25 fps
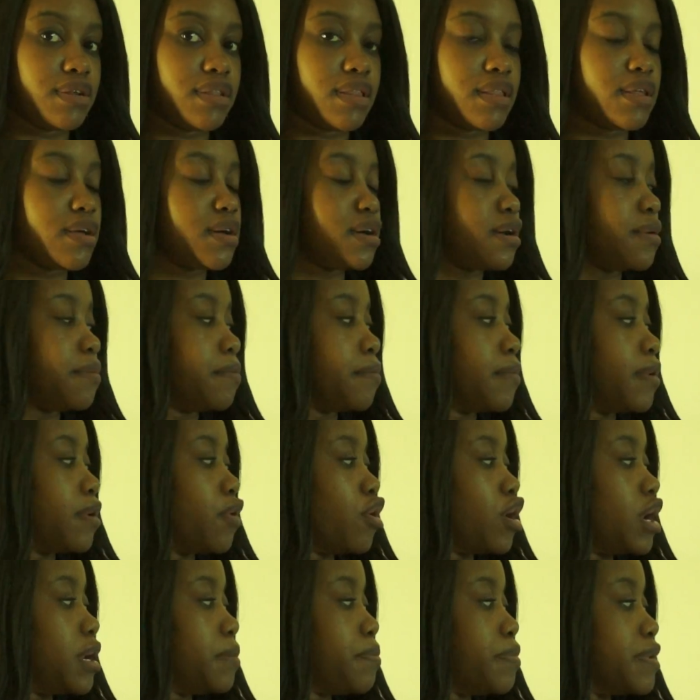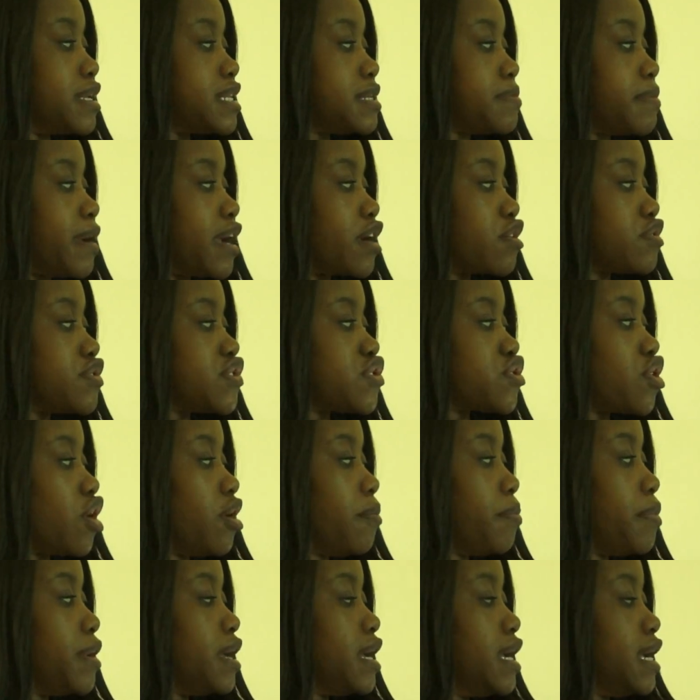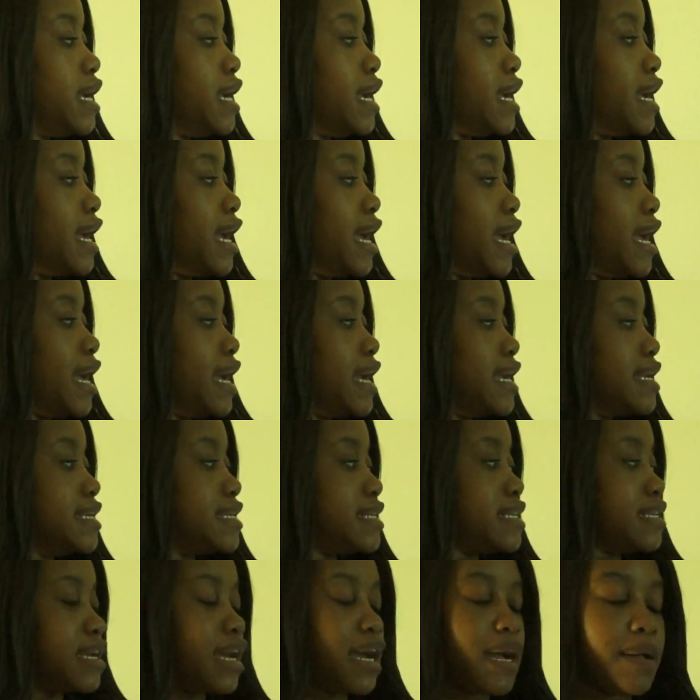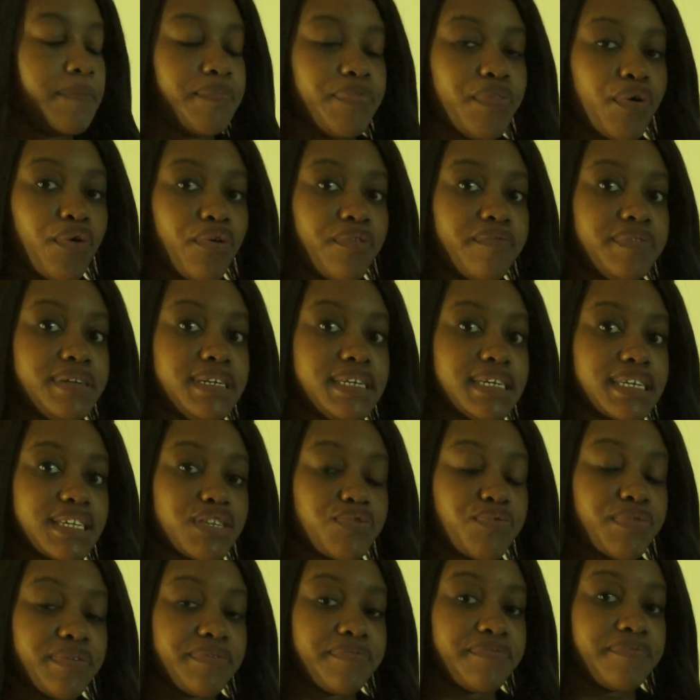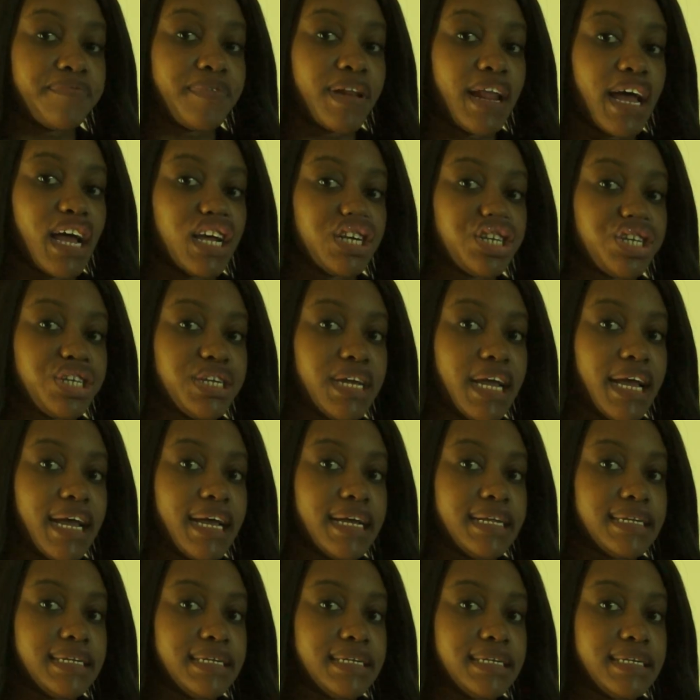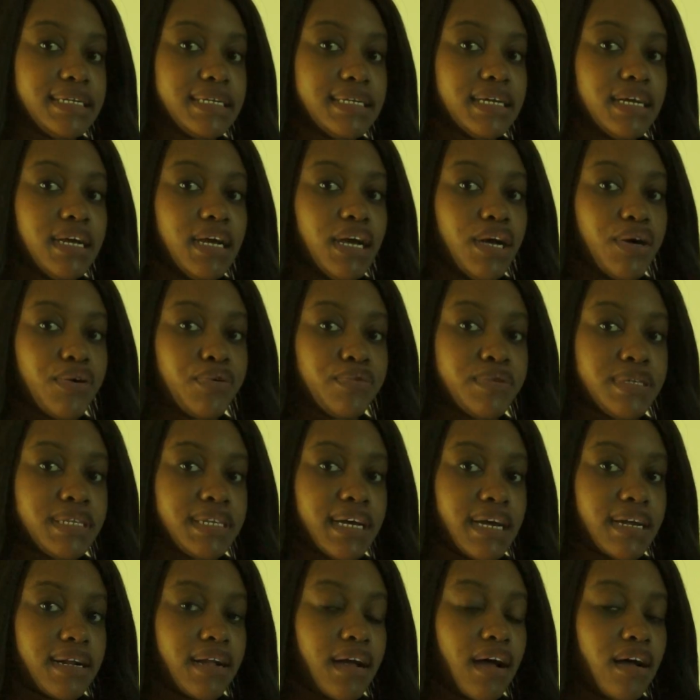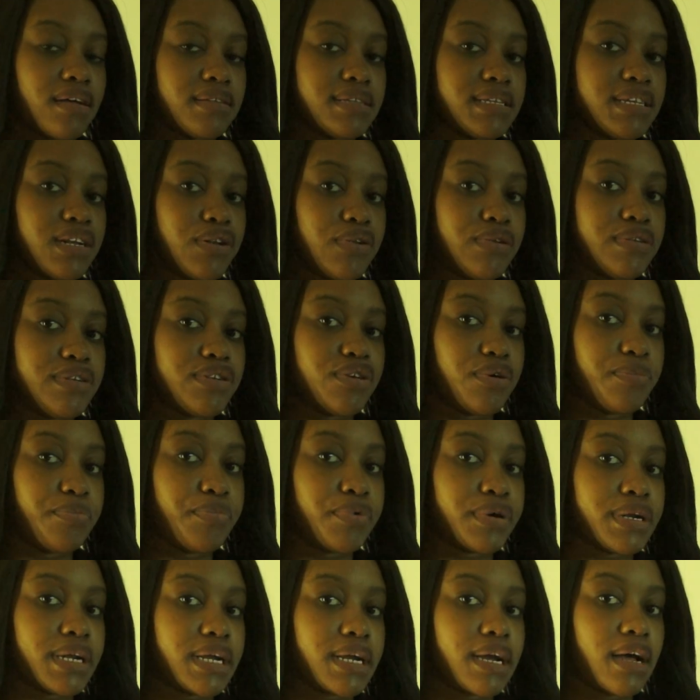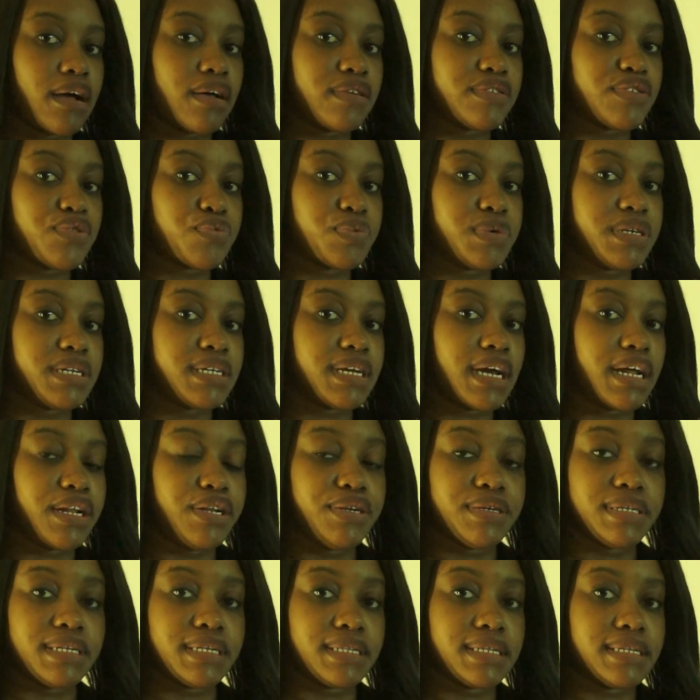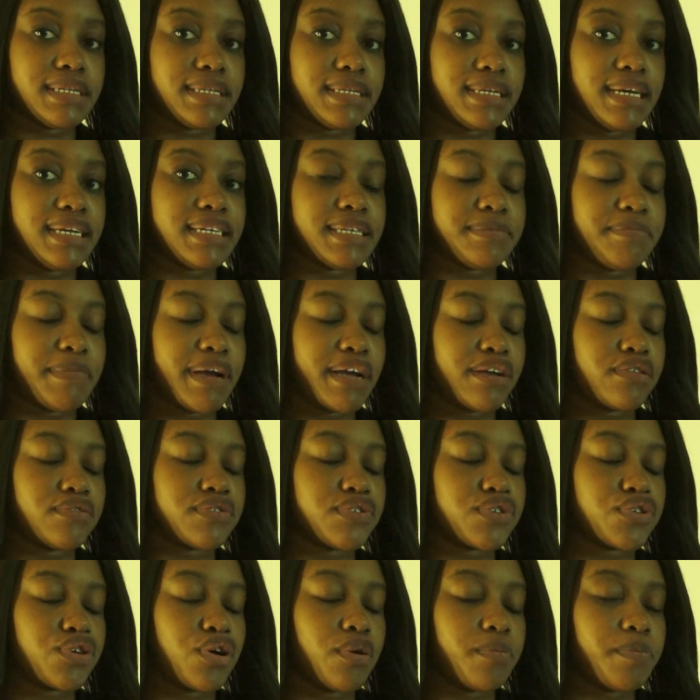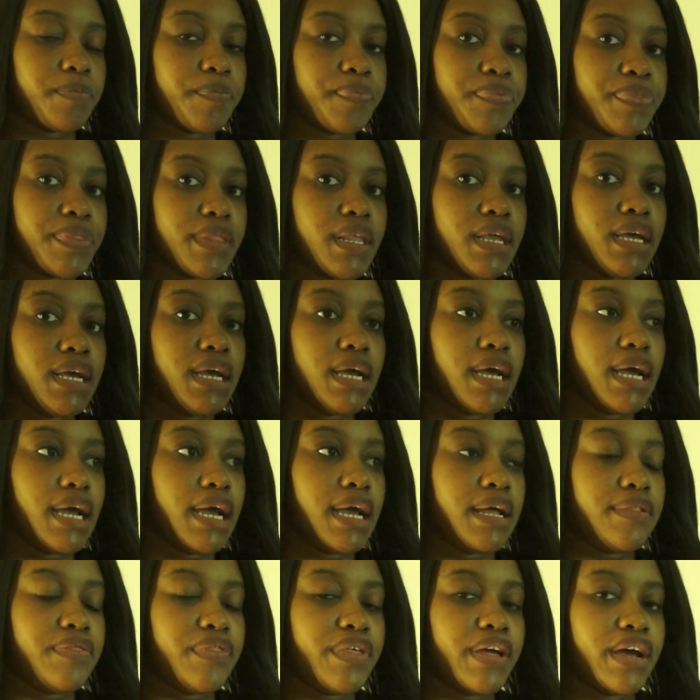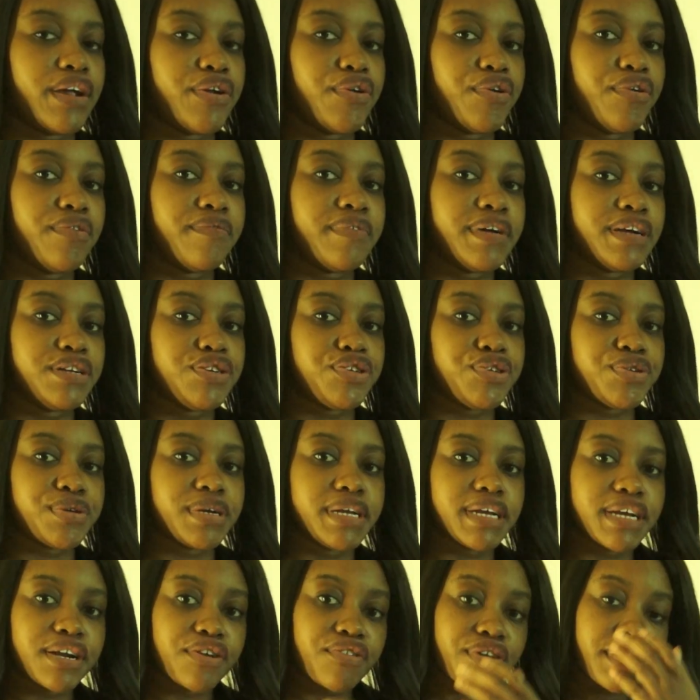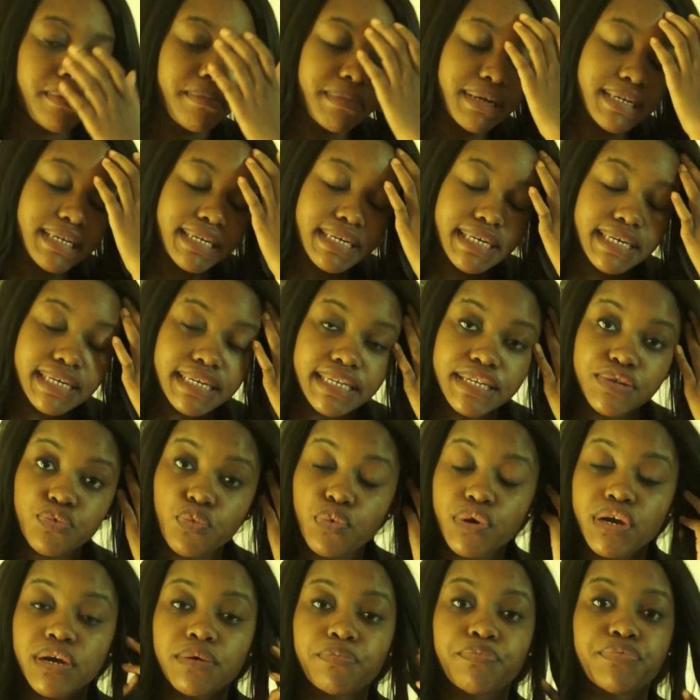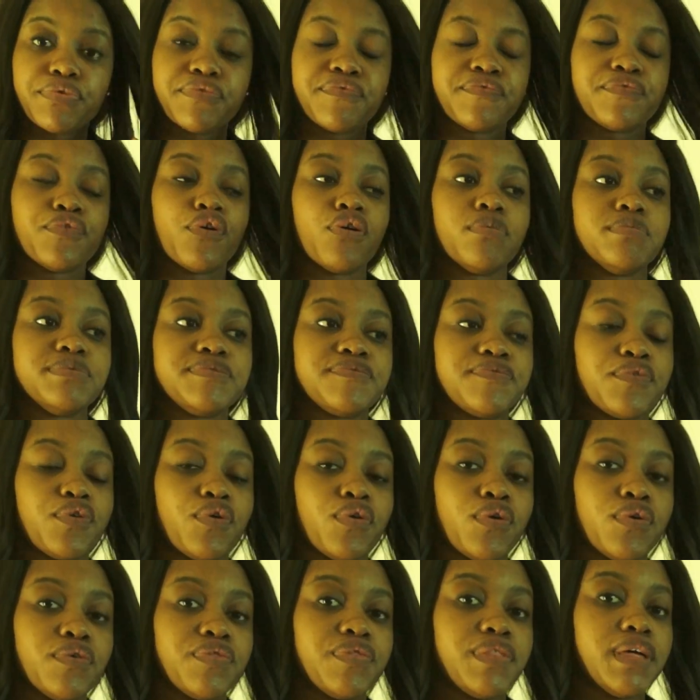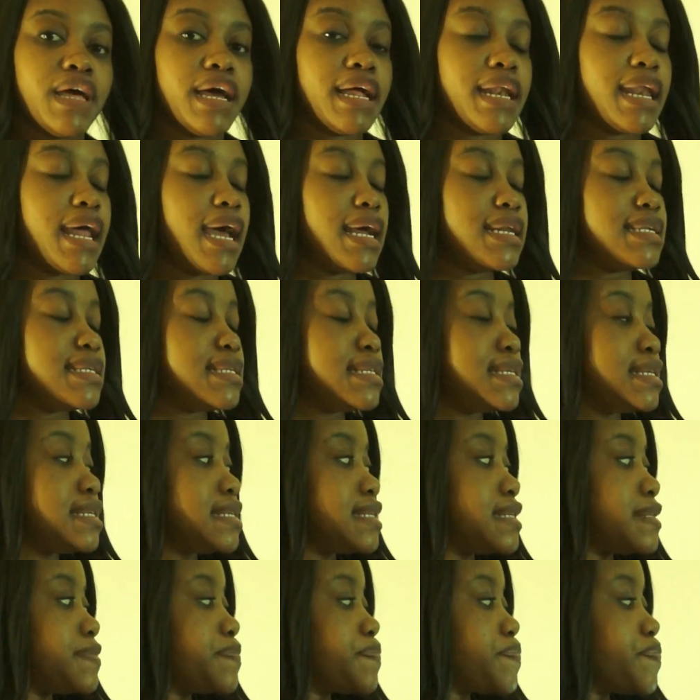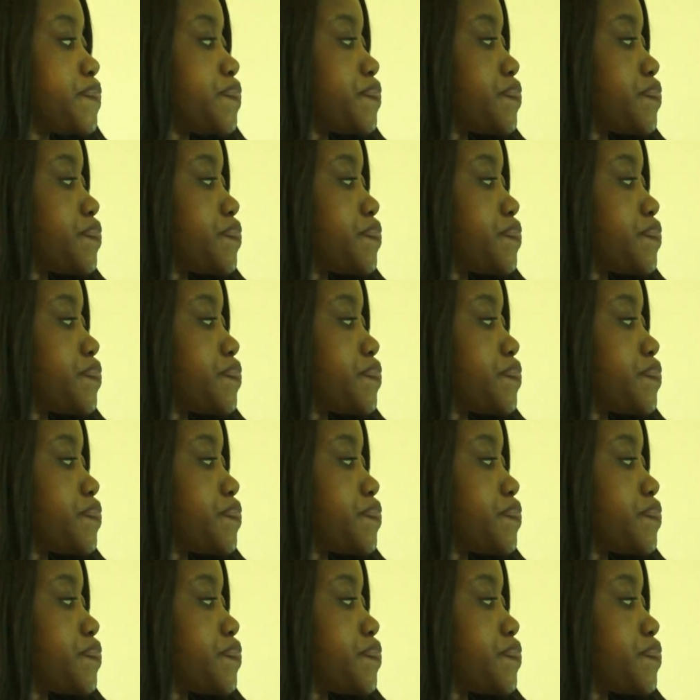the Olympus microscope, and the oviducts were flushed, and oocyte counts and luteal body counts were done using the Zeiss microscope. And the ANOVA and Tukey and Kremer tests were performed for the analysis.